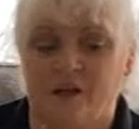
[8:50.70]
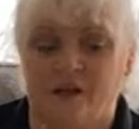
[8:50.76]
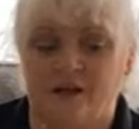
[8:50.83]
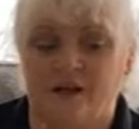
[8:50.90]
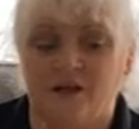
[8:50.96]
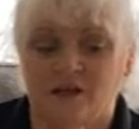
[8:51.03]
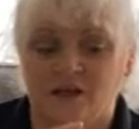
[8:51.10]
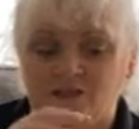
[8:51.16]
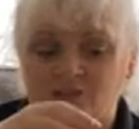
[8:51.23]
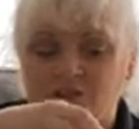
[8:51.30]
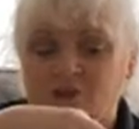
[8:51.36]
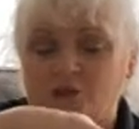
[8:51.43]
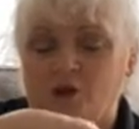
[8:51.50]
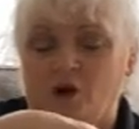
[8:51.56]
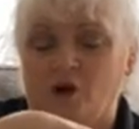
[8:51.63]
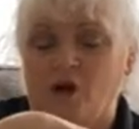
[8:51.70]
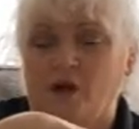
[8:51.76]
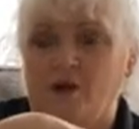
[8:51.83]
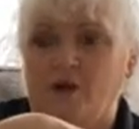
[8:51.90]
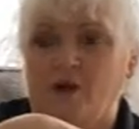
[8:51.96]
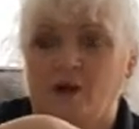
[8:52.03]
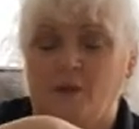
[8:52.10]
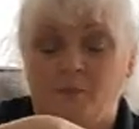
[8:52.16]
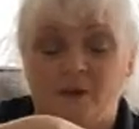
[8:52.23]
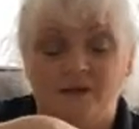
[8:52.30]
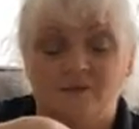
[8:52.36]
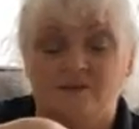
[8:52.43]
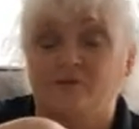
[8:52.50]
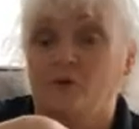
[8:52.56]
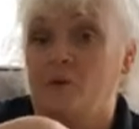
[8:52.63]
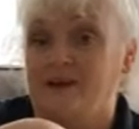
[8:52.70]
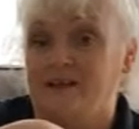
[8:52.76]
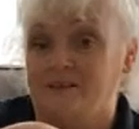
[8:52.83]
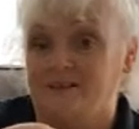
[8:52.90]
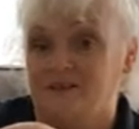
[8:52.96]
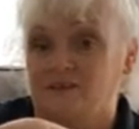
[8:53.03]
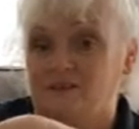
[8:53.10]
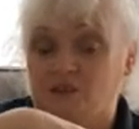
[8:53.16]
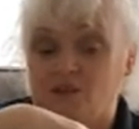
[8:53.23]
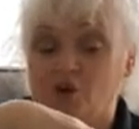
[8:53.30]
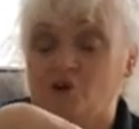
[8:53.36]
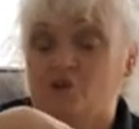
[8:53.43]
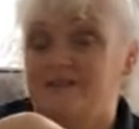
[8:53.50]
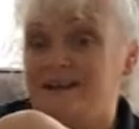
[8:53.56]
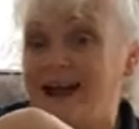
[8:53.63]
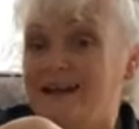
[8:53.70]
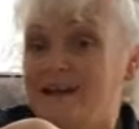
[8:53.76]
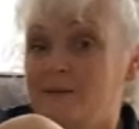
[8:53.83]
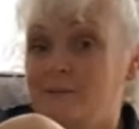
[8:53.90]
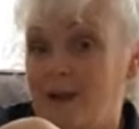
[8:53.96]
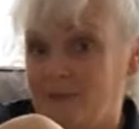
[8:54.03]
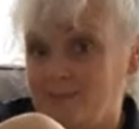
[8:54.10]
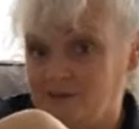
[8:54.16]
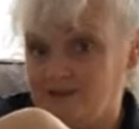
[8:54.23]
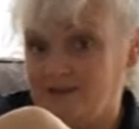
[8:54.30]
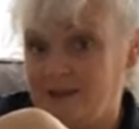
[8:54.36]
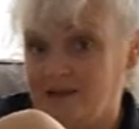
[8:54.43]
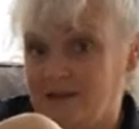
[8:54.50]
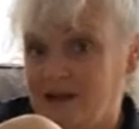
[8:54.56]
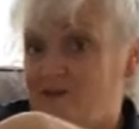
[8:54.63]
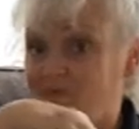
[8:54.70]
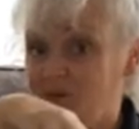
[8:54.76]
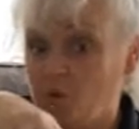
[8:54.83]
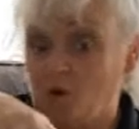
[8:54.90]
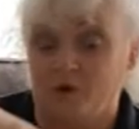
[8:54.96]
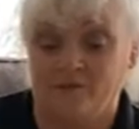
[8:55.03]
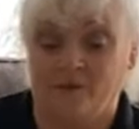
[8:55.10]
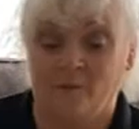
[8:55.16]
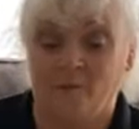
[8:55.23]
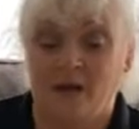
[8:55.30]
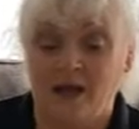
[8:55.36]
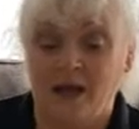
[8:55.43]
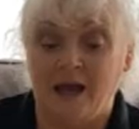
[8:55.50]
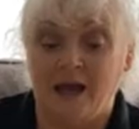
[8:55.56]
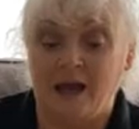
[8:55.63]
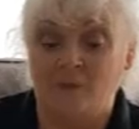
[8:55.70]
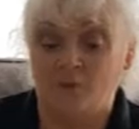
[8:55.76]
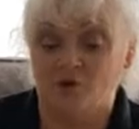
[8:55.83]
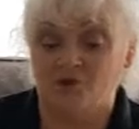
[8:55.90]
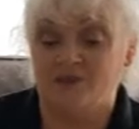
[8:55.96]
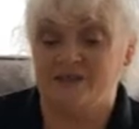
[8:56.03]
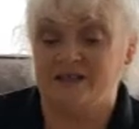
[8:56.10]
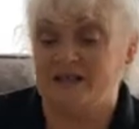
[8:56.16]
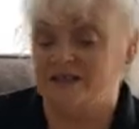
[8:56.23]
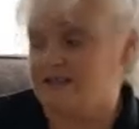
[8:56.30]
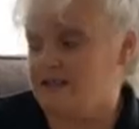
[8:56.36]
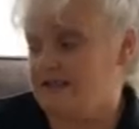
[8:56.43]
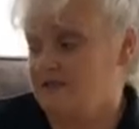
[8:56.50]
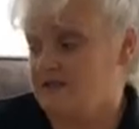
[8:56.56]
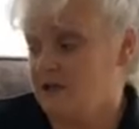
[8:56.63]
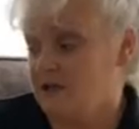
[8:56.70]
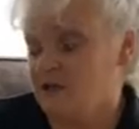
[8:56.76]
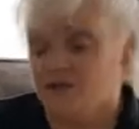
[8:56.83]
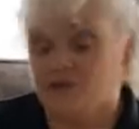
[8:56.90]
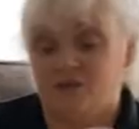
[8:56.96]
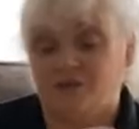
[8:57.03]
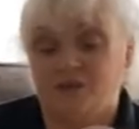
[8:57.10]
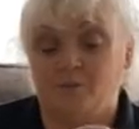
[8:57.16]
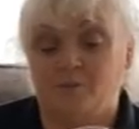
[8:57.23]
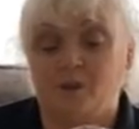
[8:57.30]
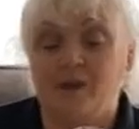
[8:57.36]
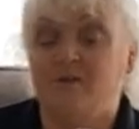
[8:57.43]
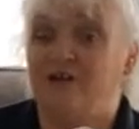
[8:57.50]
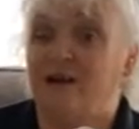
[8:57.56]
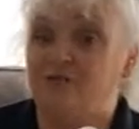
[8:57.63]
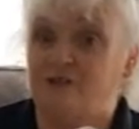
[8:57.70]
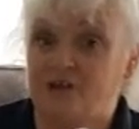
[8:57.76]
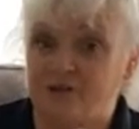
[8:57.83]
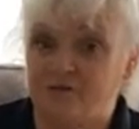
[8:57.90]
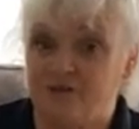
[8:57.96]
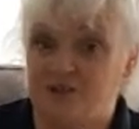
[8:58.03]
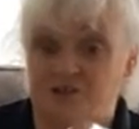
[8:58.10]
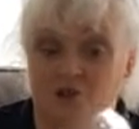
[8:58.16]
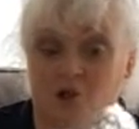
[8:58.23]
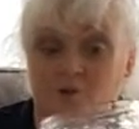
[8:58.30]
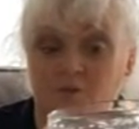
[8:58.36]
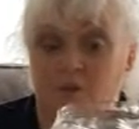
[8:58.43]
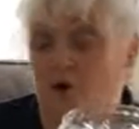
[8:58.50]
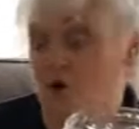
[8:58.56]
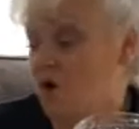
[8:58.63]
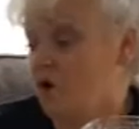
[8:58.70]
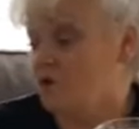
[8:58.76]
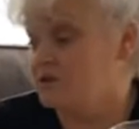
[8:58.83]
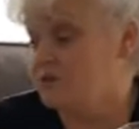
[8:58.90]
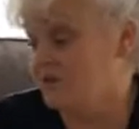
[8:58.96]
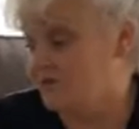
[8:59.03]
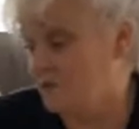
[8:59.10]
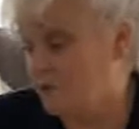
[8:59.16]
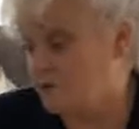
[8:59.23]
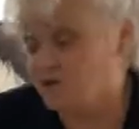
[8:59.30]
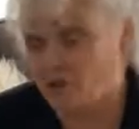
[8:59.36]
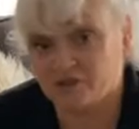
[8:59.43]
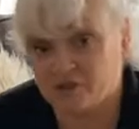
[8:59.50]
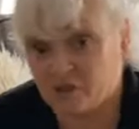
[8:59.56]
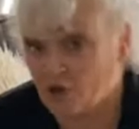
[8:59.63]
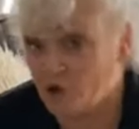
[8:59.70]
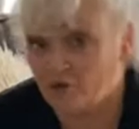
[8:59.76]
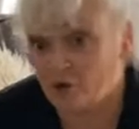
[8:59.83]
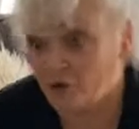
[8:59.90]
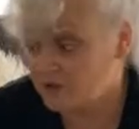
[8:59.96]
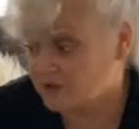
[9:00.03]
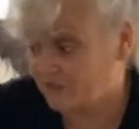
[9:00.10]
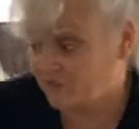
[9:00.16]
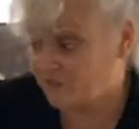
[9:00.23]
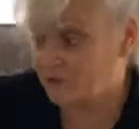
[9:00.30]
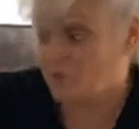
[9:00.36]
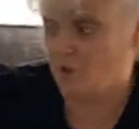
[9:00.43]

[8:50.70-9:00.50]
in. So they'd got a piece of oasis, they've got tiny pebbles in every one of them. And what she says is, she'd been around charity shops, bought all different ones, because they are all different